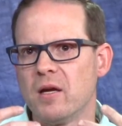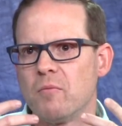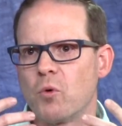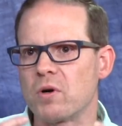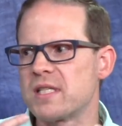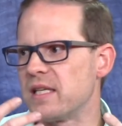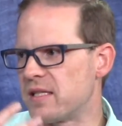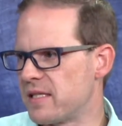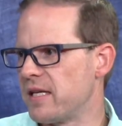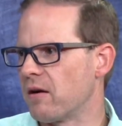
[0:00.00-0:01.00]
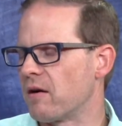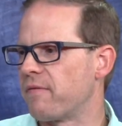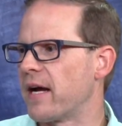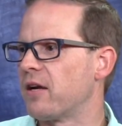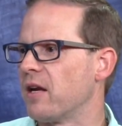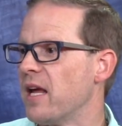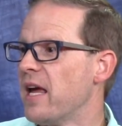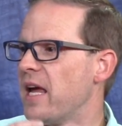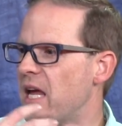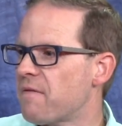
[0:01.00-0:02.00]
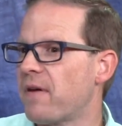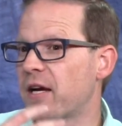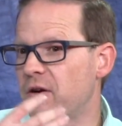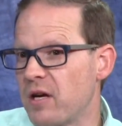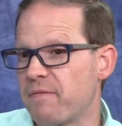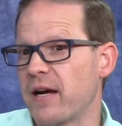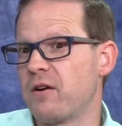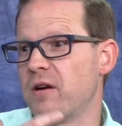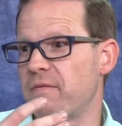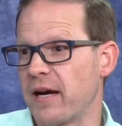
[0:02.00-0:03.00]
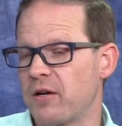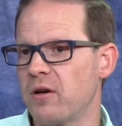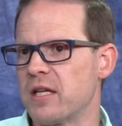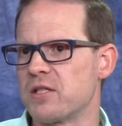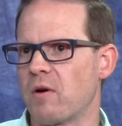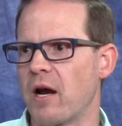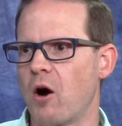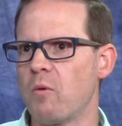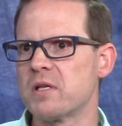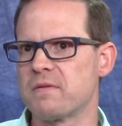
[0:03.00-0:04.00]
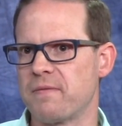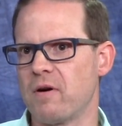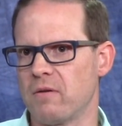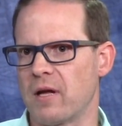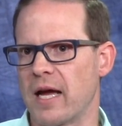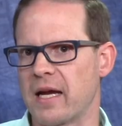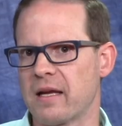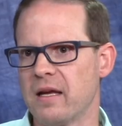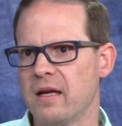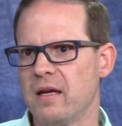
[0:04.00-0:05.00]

more sincere, if I could if I could if I could if I could, and so I always felt like.